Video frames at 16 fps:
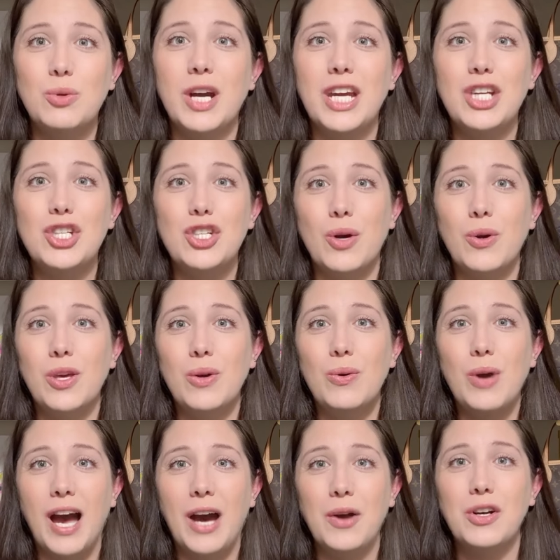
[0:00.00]
where I show
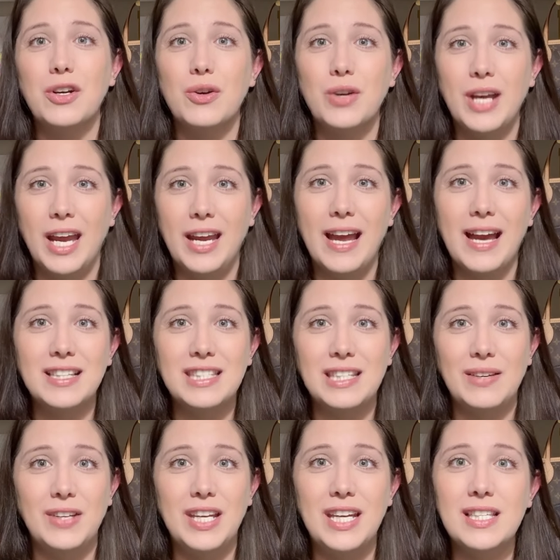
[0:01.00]
you how to create
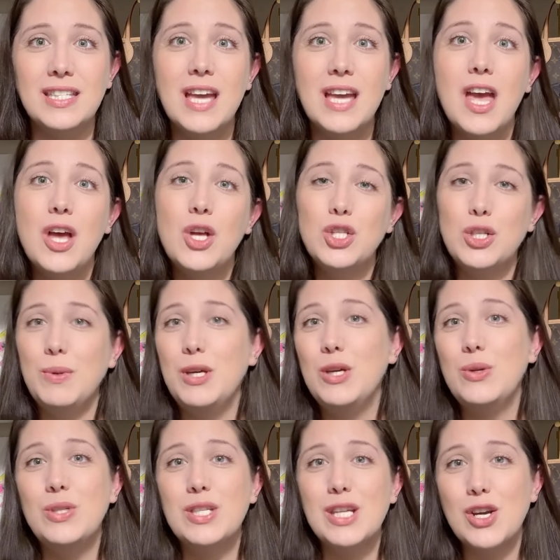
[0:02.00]
activities to be
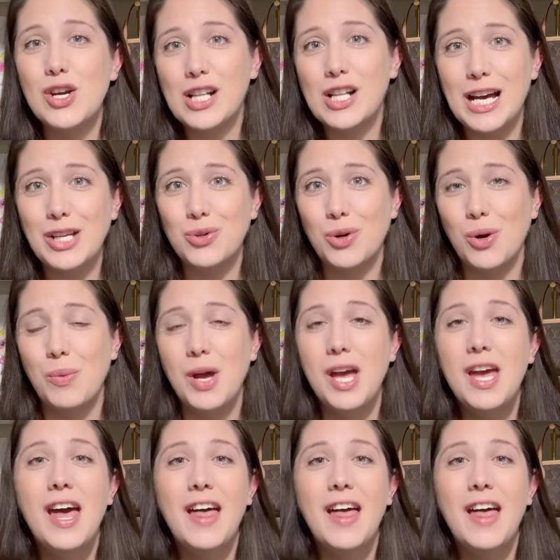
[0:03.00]
used in your classroom.